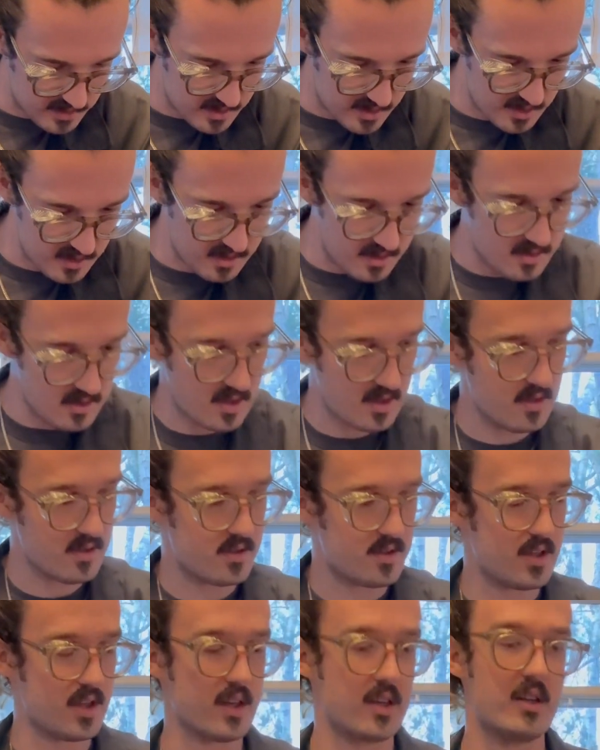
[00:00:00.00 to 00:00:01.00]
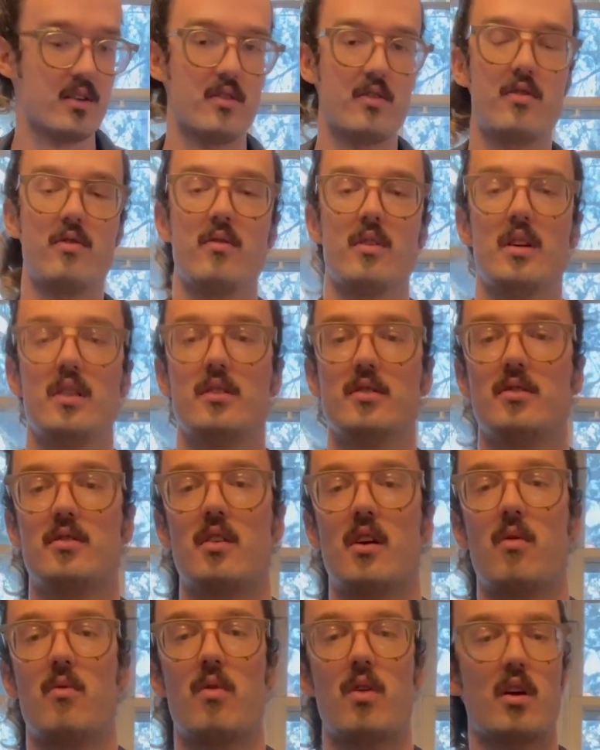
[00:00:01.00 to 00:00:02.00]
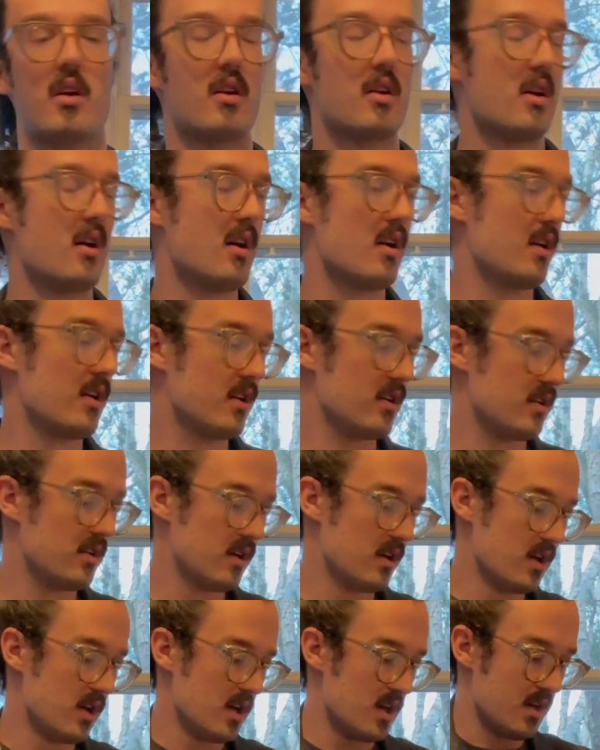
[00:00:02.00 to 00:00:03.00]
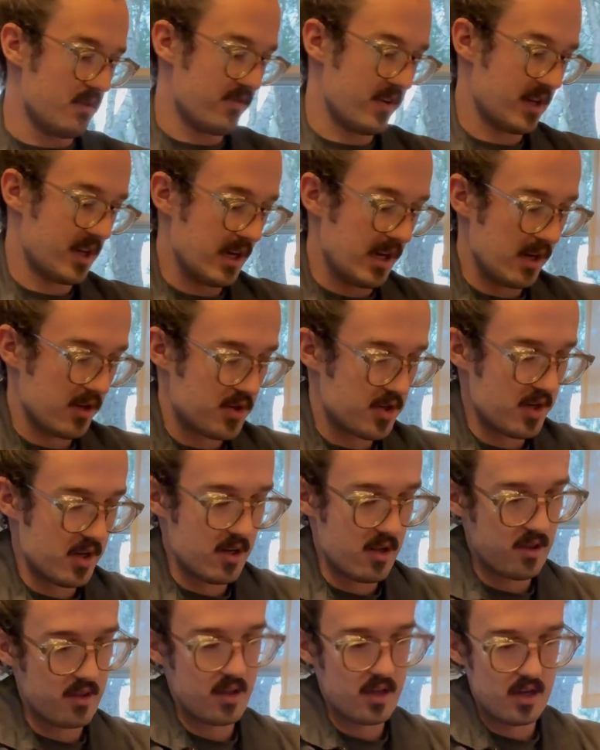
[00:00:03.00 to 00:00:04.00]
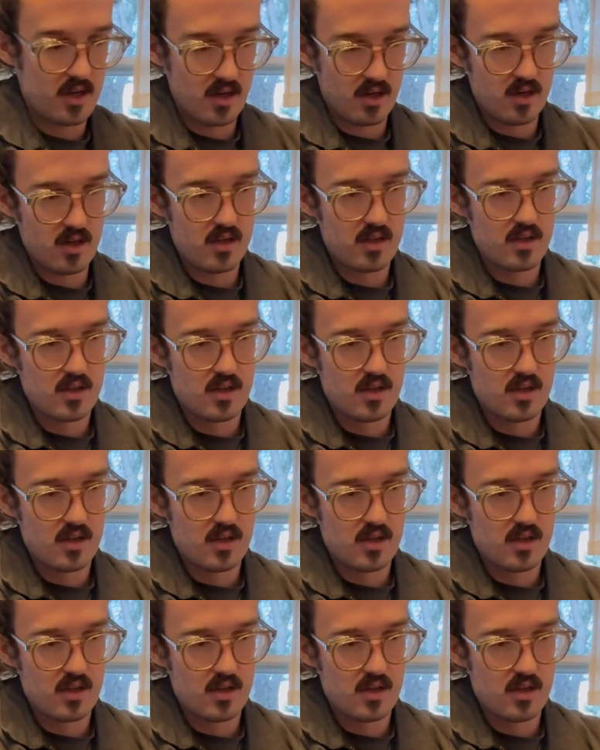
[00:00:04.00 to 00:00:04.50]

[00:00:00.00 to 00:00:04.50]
I dig into it and start working on it. if I catch anything.